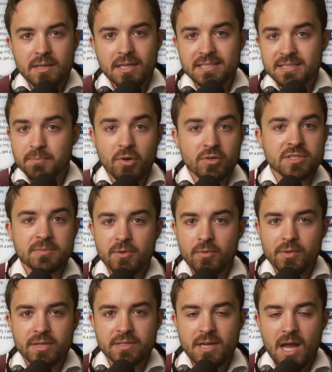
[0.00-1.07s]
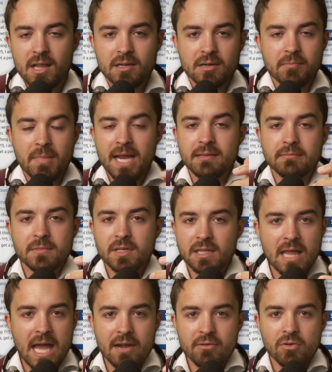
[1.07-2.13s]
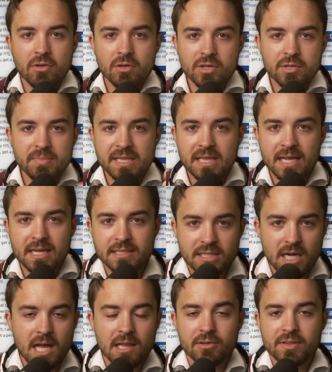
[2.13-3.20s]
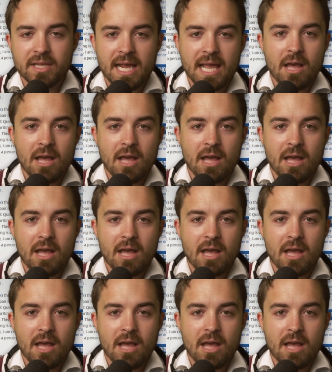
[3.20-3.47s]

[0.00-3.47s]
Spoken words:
that's supposed to be worth $1. My collateral could be like $1 that I